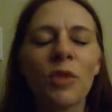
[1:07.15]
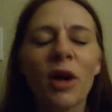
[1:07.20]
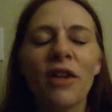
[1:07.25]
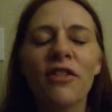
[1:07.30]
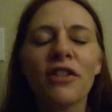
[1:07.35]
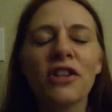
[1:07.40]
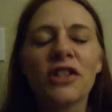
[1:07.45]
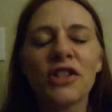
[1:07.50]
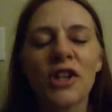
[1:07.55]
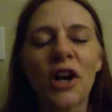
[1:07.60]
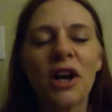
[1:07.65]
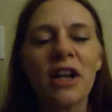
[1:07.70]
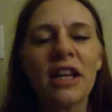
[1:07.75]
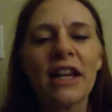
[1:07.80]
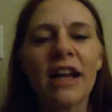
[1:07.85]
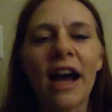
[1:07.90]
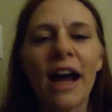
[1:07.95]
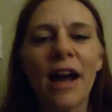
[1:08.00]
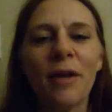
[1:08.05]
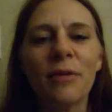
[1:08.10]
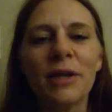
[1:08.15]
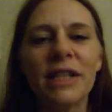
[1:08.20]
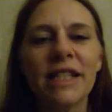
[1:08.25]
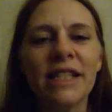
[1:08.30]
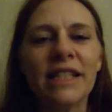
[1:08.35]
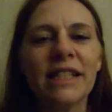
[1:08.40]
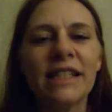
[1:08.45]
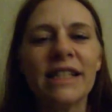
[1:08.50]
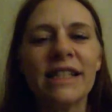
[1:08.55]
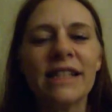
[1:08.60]
first started, I
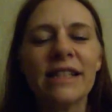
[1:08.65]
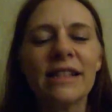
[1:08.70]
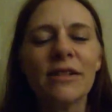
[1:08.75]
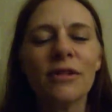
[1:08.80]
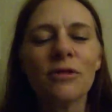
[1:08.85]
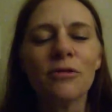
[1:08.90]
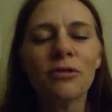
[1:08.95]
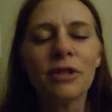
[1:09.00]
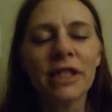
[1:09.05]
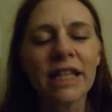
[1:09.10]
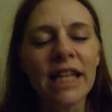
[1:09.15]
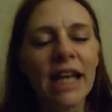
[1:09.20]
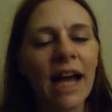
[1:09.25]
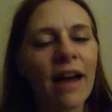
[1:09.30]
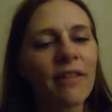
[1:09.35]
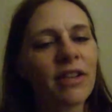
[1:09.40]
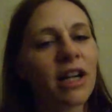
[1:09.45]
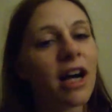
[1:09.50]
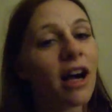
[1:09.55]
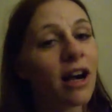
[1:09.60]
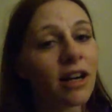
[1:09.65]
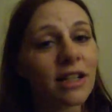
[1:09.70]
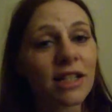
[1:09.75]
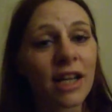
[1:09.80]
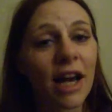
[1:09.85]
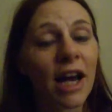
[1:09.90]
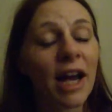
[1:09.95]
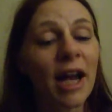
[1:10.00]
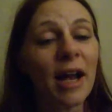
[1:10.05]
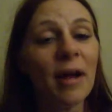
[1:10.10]
was really having a hard
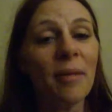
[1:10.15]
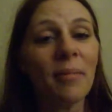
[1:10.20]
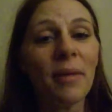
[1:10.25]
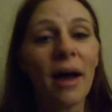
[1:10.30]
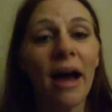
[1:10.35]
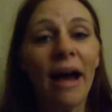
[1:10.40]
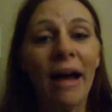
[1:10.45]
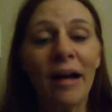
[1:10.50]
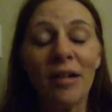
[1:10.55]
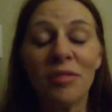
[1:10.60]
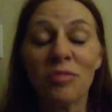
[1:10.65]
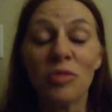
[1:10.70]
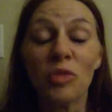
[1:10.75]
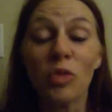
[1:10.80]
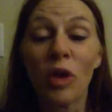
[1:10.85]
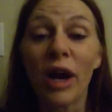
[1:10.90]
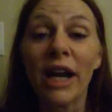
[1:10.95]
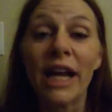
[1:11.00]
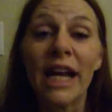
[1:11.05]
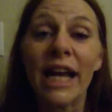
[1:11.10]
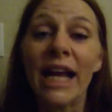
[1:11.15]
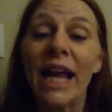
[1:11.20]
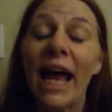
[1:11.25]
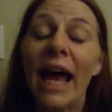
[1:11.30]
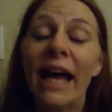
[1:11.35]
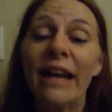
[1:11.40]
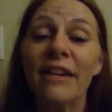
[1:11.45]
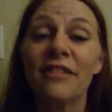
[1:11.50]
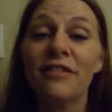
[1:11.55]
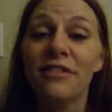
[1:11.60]
time running
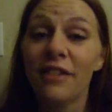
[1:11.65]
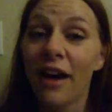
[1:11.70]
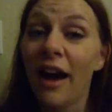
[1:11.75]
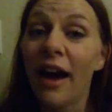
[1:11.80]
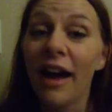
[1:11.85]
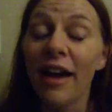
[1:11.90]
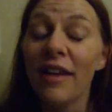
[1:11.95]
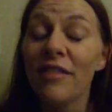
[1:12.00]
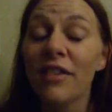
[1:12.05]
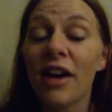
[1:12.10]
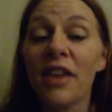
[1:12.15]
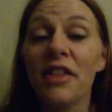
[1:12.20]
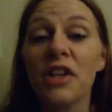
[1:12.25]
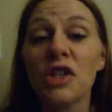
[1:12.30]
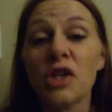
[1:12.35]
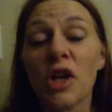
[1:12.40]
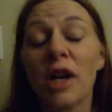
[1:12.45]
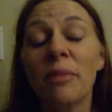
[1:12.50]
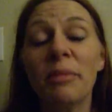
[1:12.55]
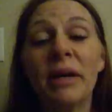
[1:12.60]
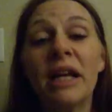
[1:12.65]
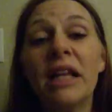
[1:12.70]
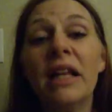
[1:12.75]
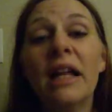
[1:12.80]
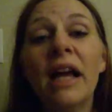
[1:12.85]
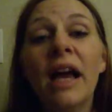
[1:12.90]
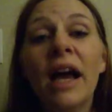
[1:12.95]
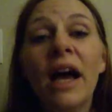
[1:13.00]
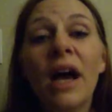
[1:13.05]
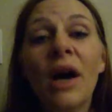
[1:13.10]
at a 5 on the treadmill,
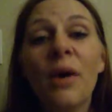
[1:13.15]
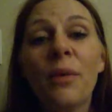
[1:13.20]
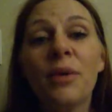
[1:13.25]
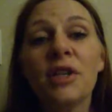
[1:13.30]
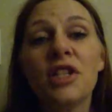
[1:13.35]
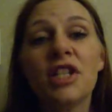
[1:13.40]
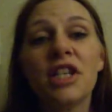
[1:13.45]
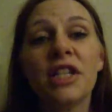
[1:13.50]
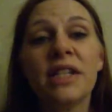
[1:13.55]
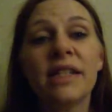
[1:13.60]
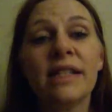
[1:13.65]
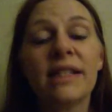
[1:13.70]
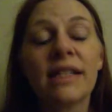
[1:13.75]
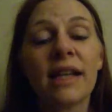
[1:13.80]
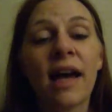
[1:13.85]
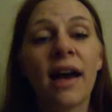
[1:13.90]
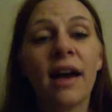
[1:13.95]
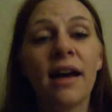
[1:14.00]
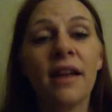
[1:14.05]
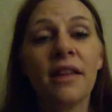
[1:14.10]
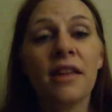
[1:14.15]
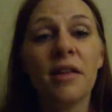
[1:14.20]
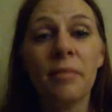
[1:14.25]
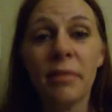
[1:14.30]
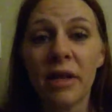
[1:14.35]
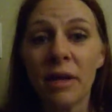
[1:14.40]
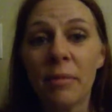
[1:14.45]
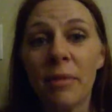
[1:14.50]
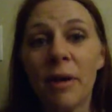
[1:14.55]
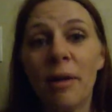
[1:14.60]
which is the
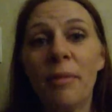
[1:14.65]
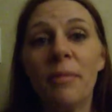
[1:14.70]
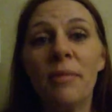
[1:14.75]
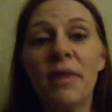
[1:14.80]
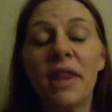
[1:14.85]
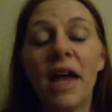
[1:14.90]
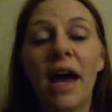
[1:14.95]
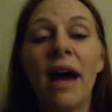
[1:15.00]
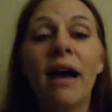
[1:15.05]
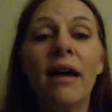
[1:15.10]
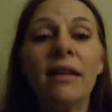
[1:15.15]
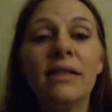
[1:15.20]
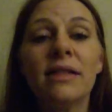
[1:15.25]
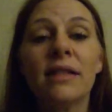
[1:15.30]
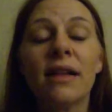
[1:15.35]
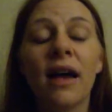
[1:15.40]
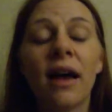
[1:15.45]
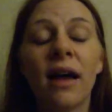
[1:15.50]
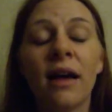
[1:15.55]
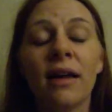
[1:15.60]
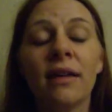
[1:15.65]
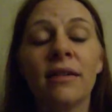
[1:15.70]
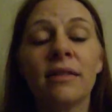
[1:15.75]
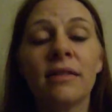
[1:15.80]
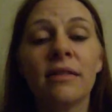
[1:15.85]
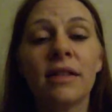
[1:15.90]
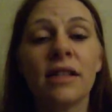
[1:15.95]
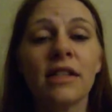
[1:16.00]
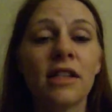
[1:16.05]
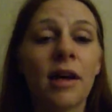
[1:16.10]
minimum that
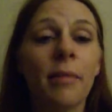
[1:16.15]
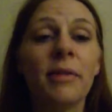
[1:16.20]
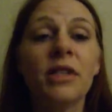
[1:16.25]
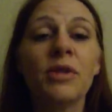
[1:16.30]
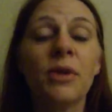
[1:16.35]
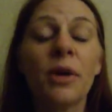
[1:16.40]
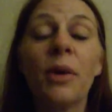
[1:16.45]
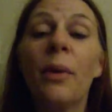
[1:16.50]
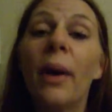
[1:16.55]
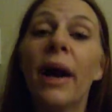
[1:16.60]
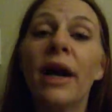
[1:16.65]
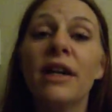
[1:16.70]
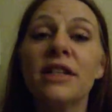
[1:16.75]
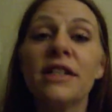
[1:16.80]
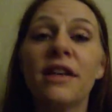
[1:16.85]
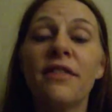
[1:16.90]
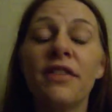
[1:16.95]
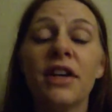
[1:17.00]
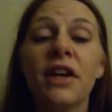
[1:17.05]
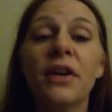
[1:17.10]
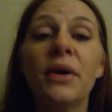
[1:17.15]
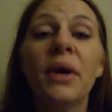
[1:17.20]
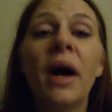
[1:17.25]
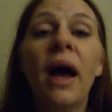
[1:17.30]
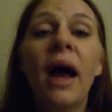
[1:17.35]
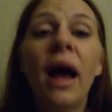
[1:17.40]
that Thomas requires of you.